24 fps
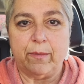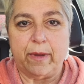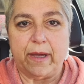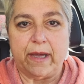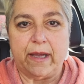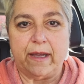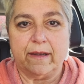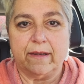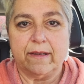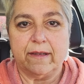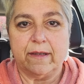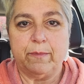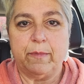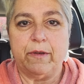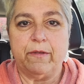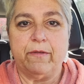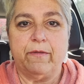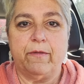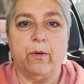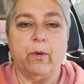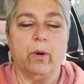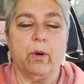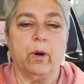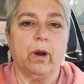beans
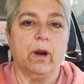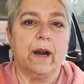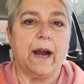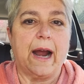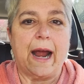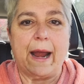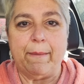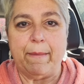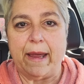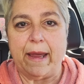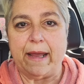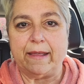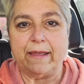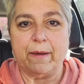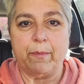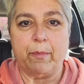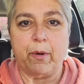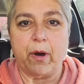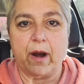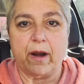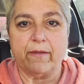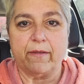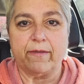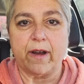before I make the
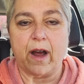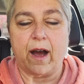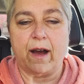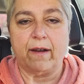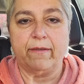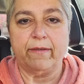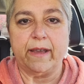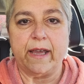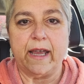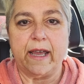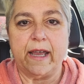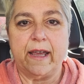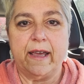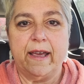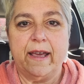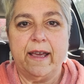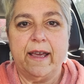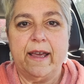pot of coffee,